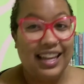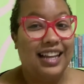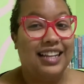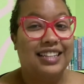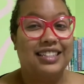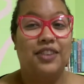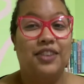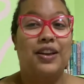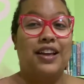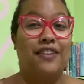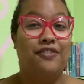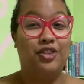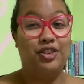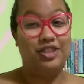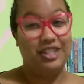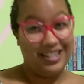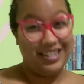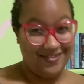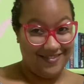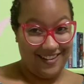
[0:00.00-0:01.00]
So if you
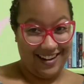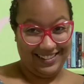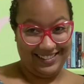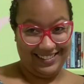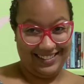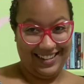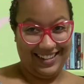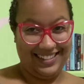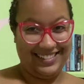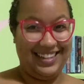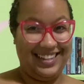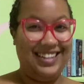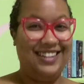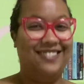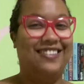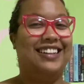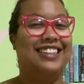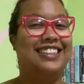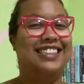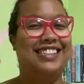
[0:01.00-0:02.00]
do watch this and you
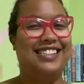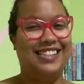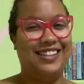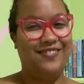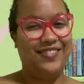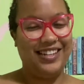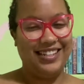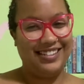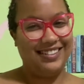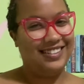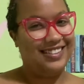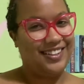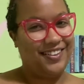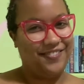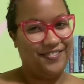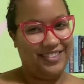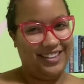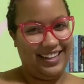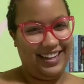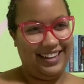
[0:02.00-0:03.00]
want to see me do
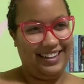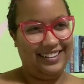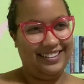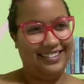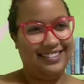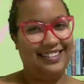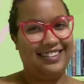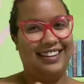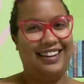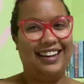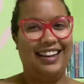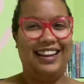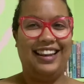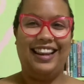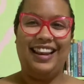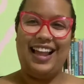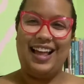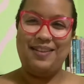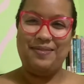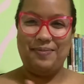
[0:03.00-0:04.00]
something,
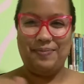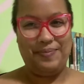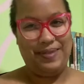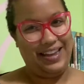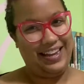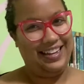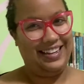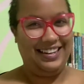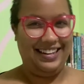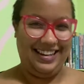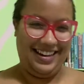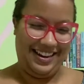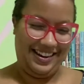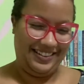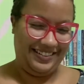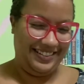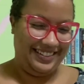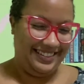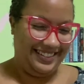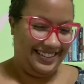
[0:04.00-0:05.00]
let me
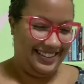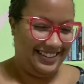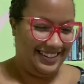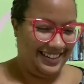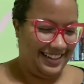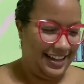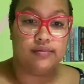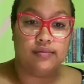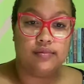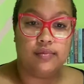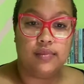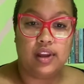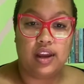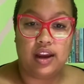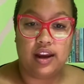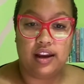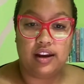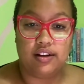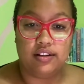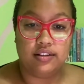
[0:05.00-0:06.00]
know.
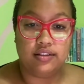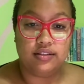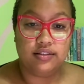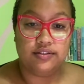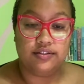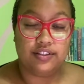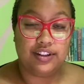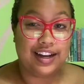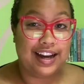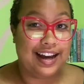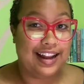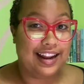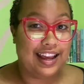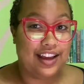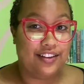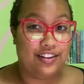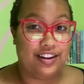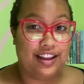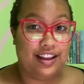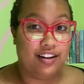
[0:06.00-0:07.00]
I also forgot I
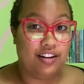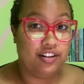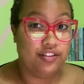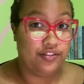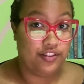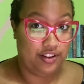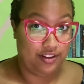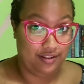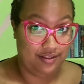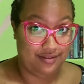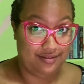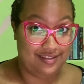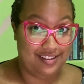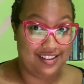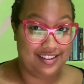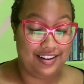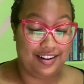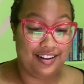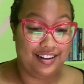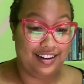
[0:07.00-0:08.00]
have an interview
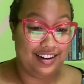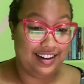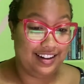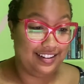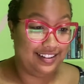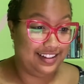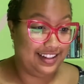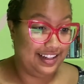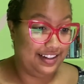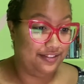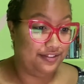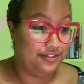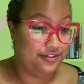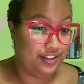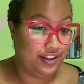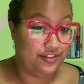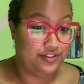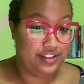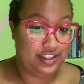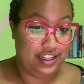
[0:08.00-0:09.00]
with Target in
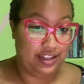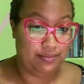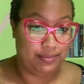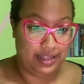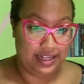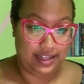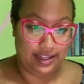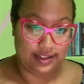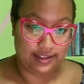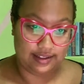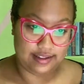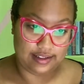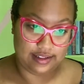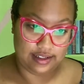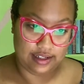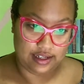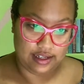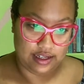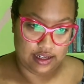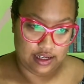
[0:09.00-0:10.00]
15 minutes.
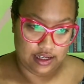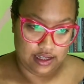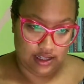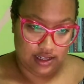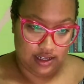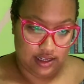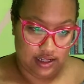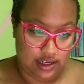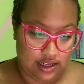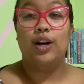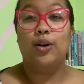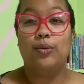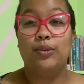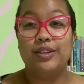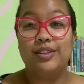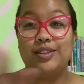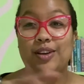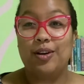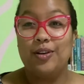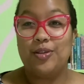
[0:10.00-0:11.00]
We'll
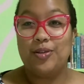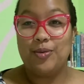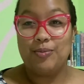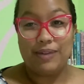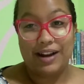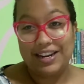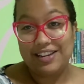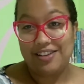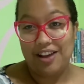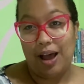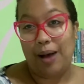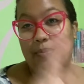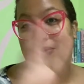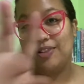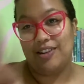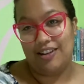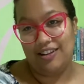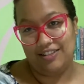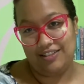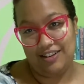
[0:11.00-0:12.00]
just go through my top
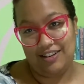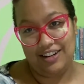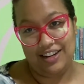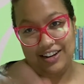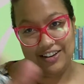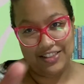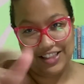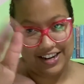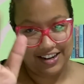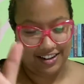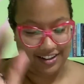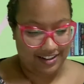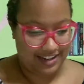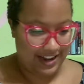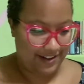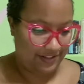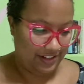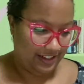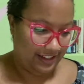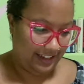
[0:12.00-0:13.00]
songs on here and then I'll
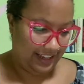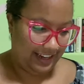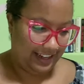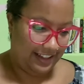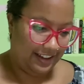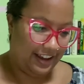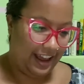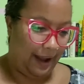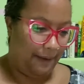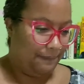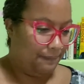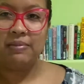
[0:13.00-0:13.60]
have to look at it. Okay.